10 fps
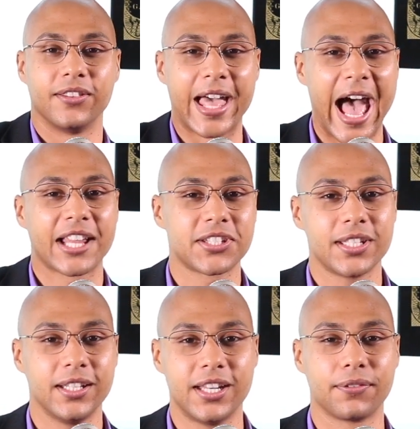That's
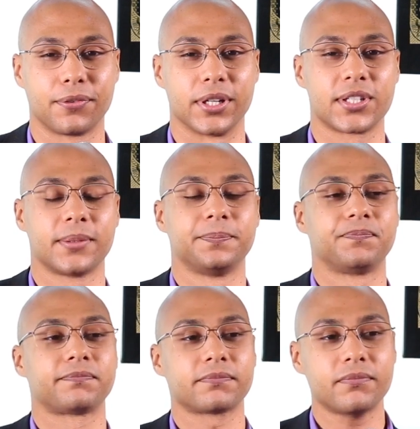the difference.
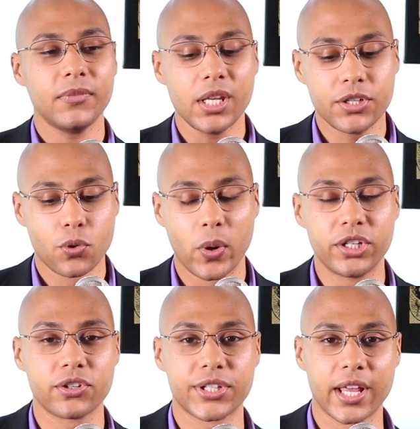So when
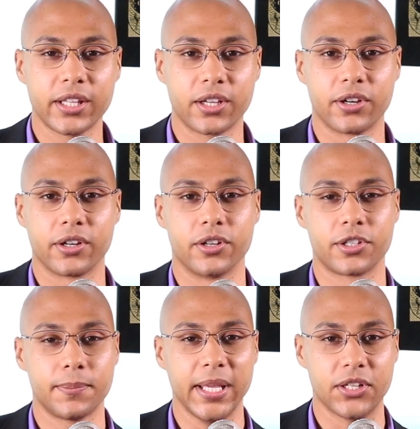you're selling your
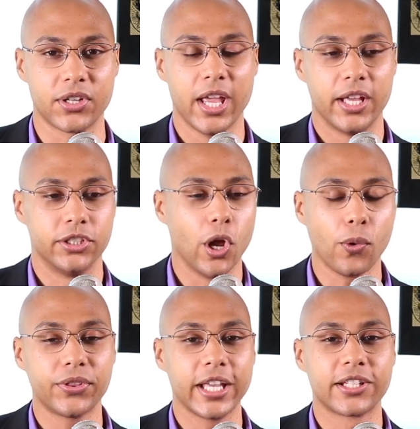speech,
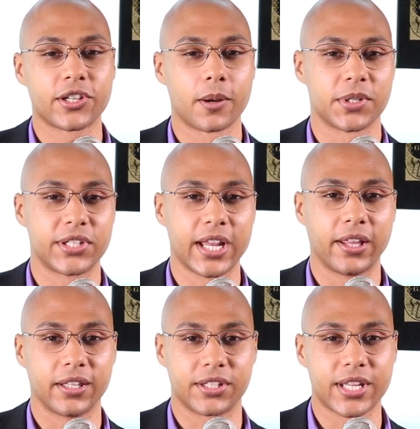don't think in terms of
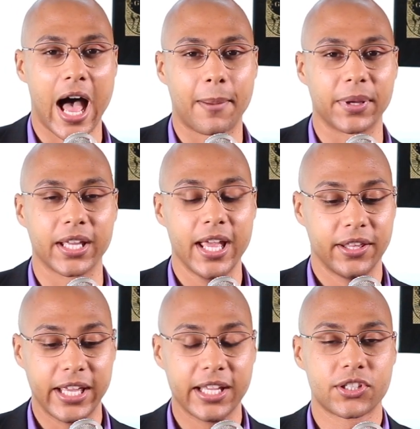selling the topic.
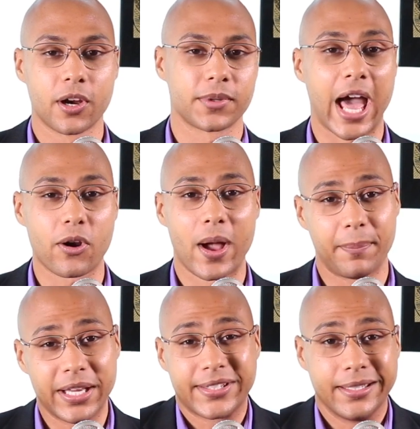Think in terms of how do I
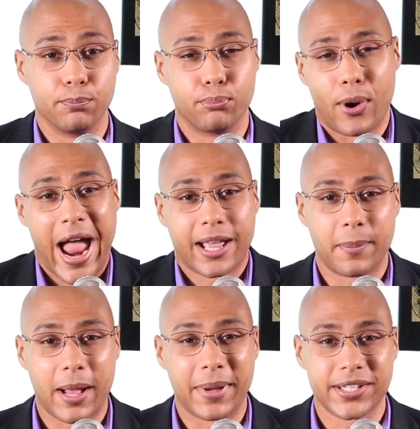basically brag
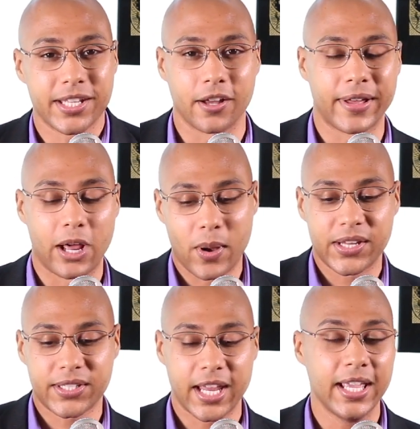about myself? How do
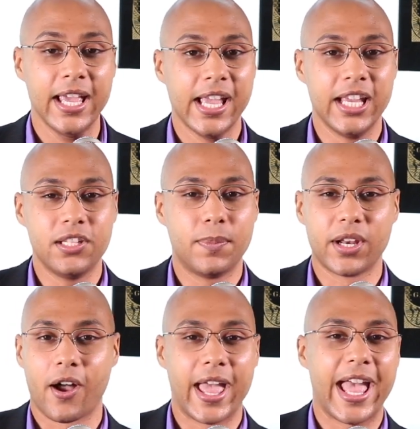I say he's
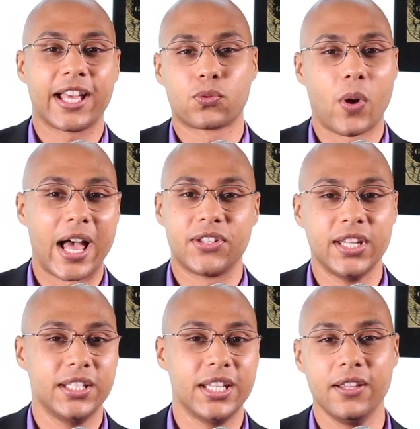been on
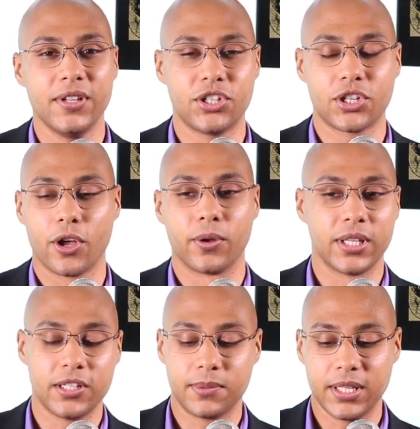XYZ TV show?
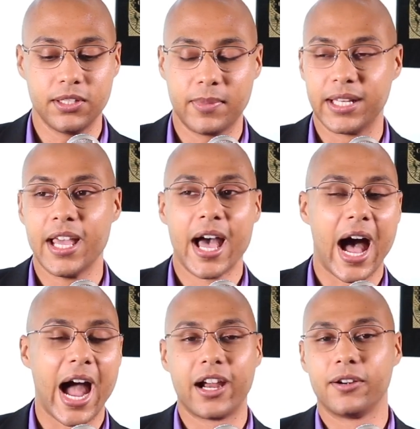He's been
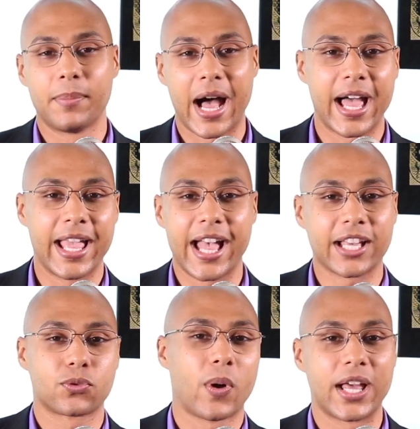hired by
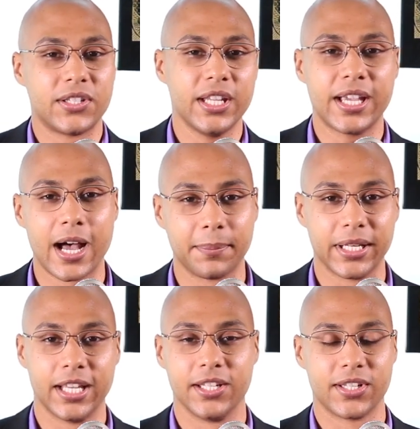XYZ
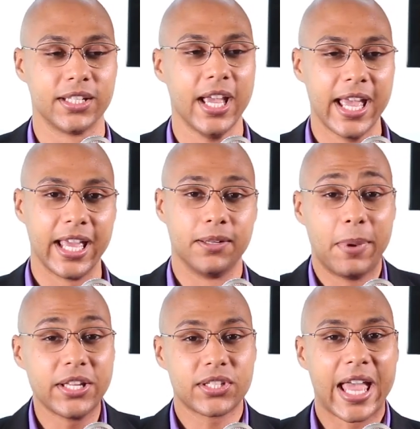companies. And
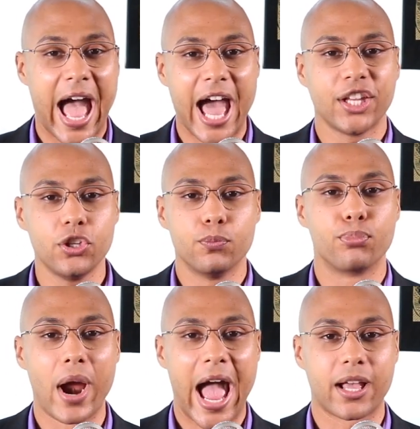basically, how do you
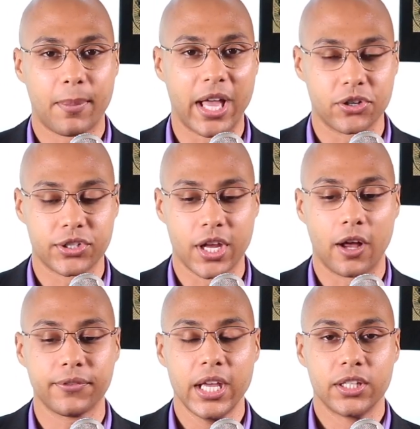brag about
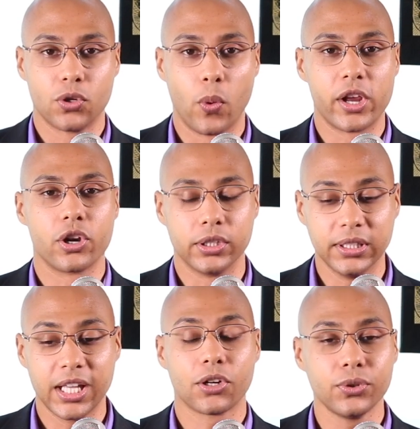yourself to where you're
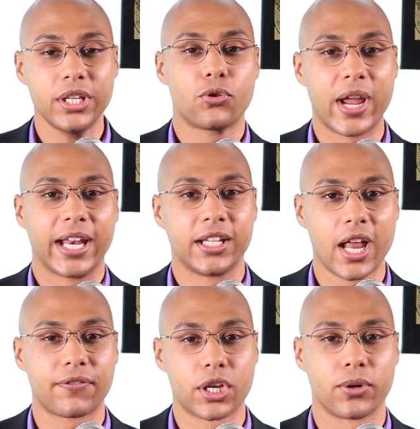literally creating
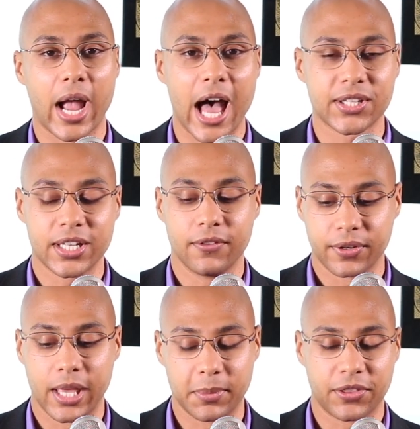enough curiosity
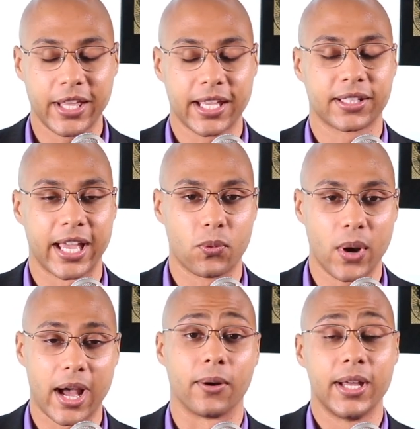for them to think like,
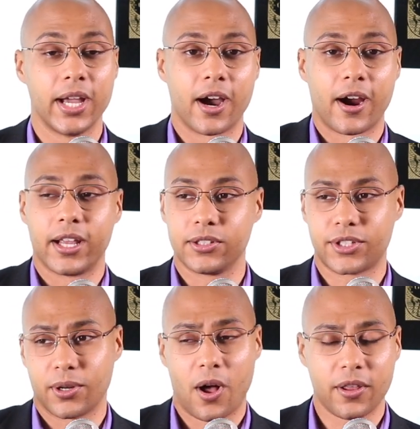wow, all right,
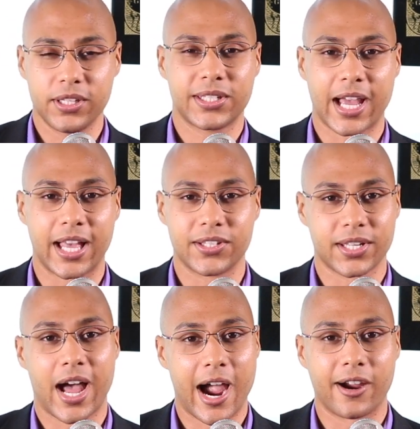so all these
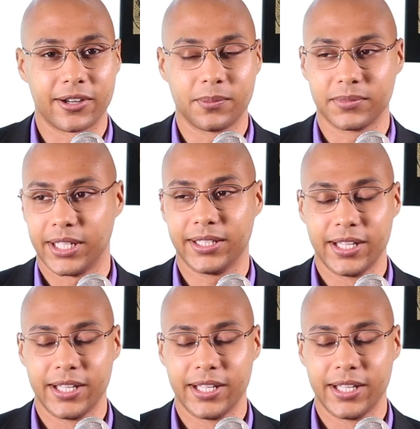guys hired him.